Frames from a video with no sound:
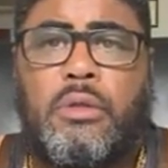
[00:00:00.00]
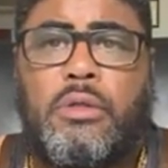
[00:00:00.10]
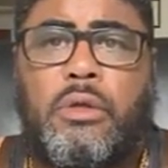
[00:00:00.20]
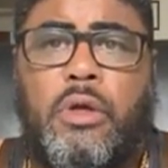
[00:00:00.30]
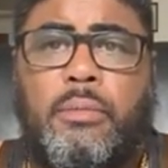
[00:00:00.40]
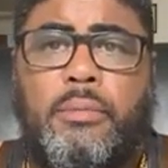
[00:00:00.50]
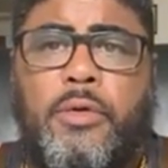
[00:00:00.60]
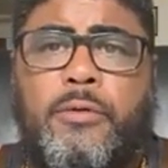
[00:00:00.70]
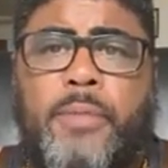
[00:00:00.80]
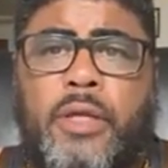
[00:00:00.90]
So your
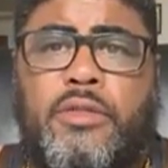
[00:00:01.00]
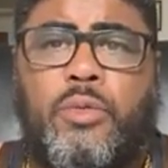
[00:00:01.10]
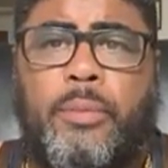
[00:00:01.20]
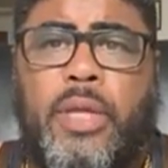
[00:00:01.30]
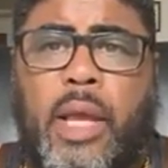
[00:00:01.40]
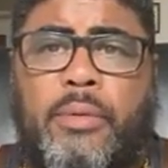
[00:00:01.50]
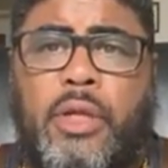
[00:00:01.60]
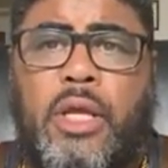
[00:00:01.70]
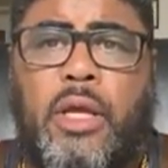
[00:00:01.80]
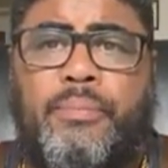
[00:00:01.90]
movements will be able
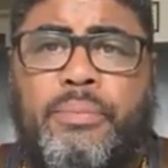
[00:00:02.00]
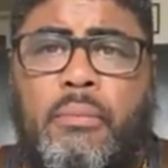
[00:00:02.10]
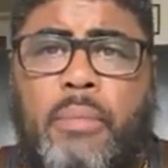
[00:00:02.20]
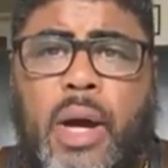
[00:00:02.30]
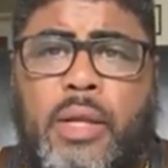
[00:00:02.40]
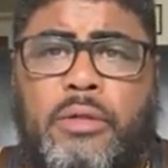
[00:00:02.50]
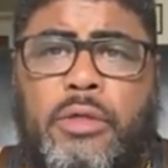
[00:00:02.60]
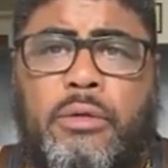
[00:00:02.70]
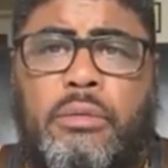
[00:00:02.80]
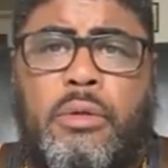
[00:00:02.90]
to get
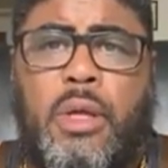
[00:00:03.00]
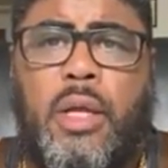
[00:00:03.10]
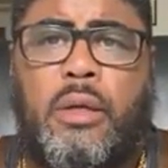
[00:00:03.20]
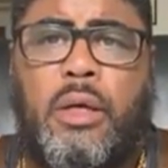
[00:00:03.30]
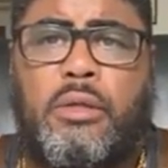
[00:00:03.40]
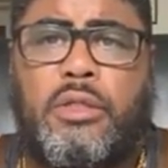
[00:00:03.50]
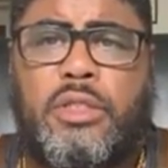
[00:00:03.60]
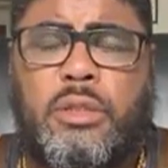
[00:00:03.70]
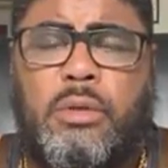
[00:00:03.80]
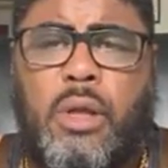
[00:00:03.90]
monitored and under
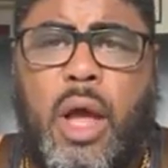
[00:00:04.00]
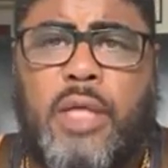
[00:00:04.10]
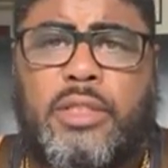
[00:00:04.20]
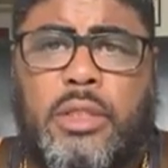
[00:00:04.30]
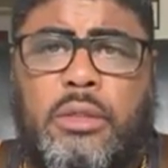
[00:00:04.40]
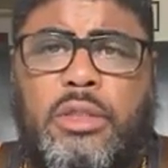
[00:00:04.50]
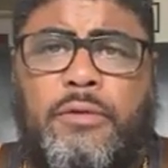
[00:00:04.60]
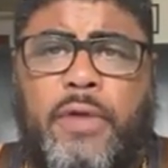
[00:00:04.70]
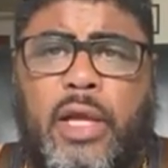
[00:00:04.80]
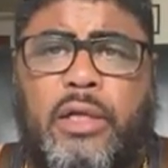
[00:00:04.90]
constant
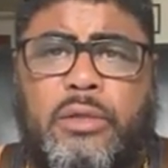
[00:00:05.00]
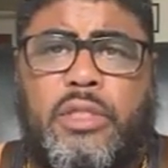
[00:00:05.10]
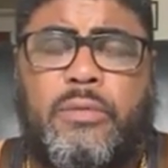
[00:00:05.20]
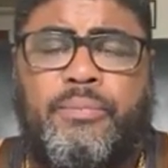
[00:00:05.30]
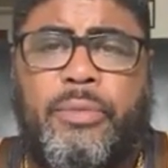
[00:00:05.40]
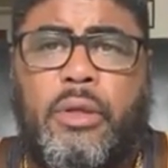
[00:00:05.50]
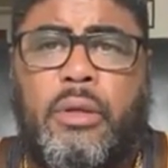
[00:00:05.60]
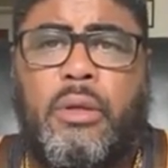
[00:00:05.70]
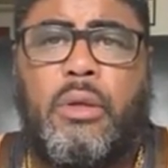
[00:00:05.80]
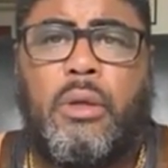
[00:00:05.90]
surveillance.
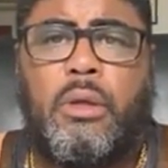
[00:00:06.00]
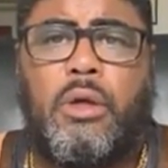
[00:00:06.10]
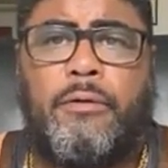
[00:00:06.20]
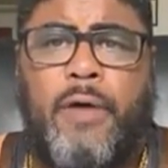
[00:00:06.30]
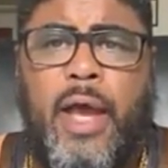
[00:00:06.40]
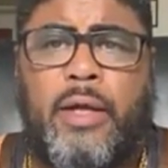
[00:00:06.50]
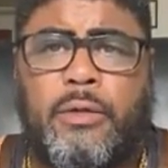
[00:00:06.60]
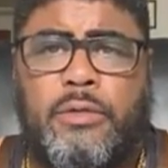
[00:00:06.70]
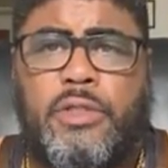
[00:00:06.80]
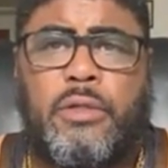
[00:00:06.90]
Your
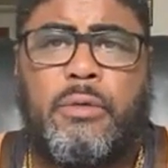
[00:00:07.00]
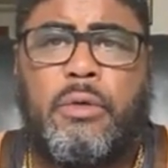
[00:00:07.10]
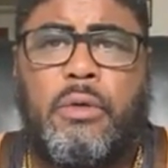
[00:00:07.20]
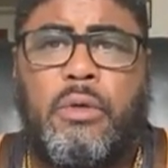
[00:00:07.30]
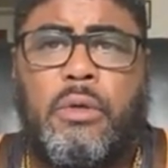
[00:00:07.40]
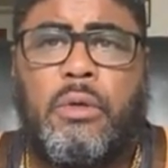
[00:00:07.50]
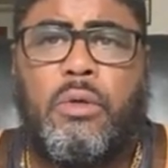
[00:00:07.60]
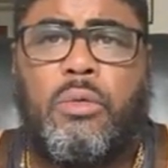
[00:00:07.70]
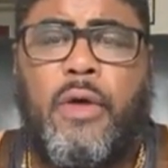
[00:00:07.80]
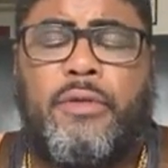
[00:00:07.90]
vitals,
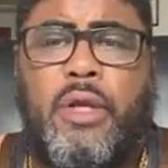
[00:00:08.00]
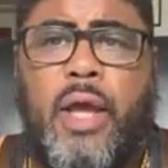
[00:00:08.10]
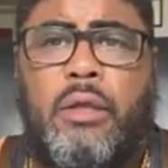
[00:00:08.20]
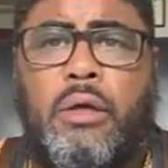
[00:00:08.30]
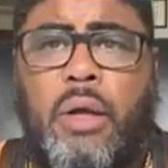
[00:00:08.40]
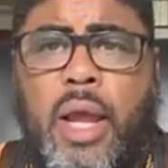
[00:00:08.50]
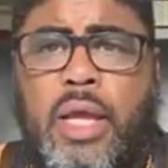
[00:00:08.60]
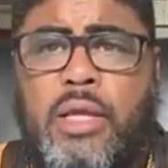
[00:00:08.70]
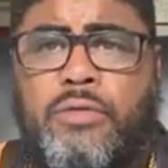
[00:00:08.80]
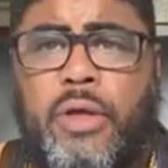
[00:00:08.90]
whether or not you're
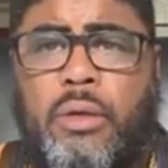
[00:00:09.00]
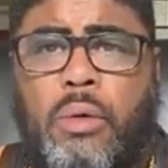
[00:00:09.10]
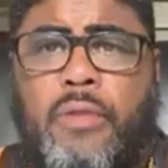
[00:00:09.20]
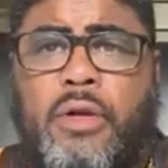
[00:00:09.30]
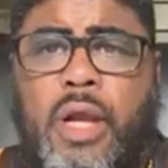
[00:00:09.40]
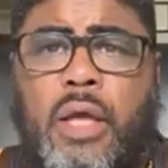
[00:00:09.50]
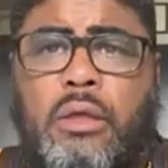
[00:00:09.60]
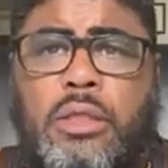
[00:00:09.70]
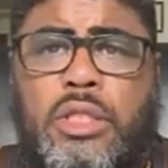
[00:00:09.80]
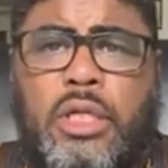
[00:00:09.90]
angry, whether or not
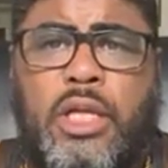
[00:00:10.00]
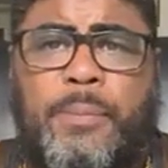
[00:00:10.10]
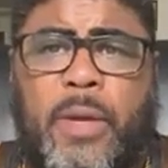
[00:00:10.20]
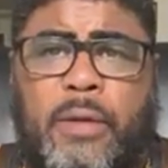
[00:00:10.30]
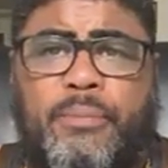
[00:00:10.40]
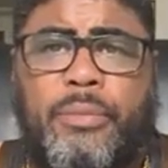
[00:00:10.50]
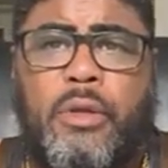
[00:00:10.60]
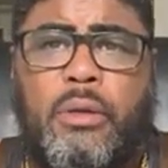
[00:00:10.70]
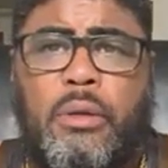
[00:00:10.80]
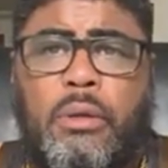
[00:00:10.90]
you're sleeping,
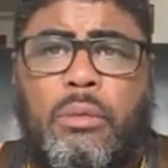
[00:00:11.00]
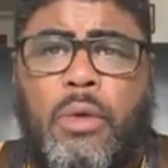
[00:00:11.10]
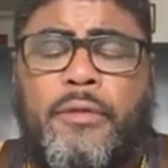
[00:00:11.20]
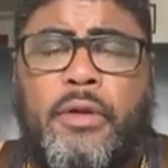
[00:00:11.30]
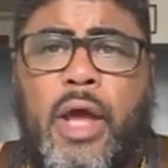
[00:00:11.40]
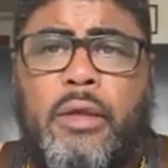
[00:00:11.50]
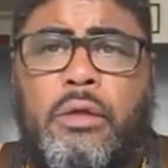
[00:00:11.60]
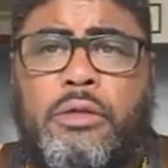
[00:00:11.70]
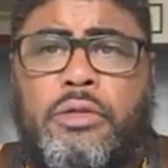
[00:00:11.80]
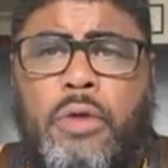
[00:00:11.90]
whether or not
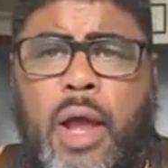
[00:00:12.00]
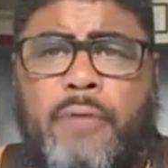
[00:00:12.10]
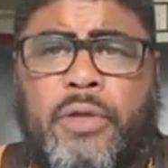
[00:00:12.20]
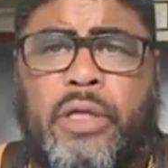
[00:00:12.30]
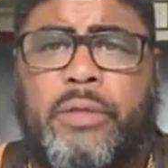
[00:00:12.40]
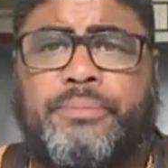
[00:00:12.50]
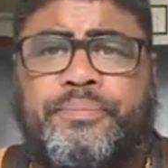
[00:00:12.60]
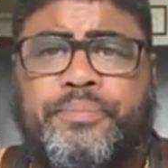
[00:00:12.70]
you're traveling.